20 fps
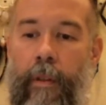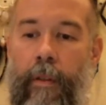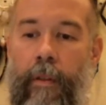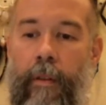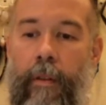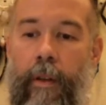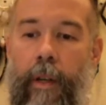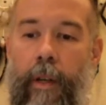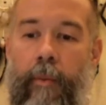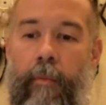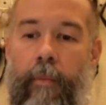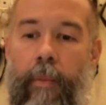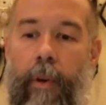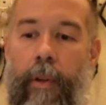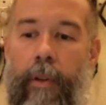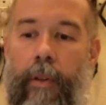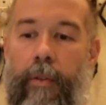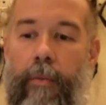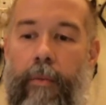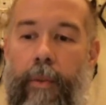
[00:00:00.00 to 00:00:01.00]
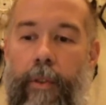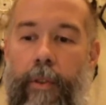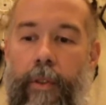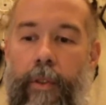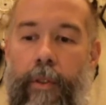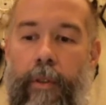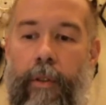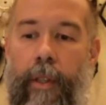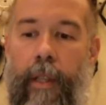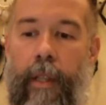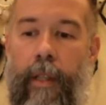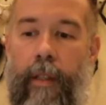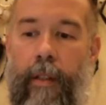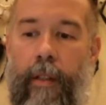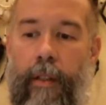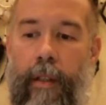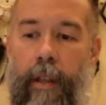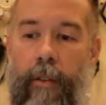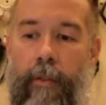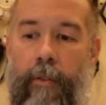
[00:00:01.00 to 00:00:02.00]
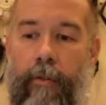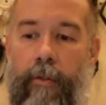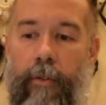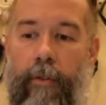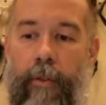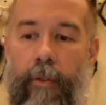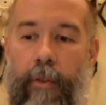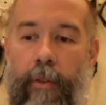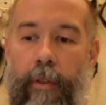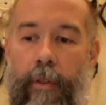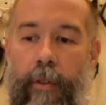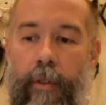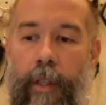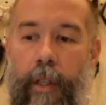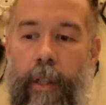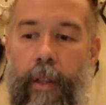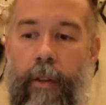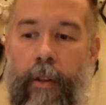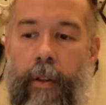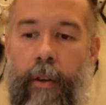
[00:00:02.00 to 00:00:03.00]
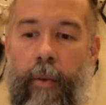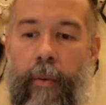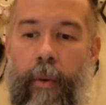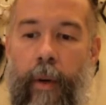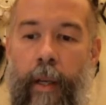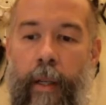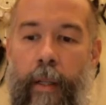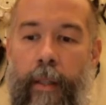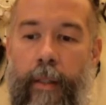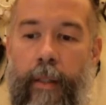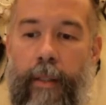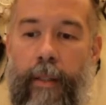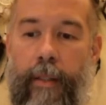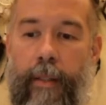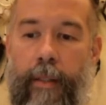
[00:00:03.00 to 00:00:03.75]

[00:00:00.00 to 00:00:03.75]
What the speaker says: unburdened with duties and frugal in their ways,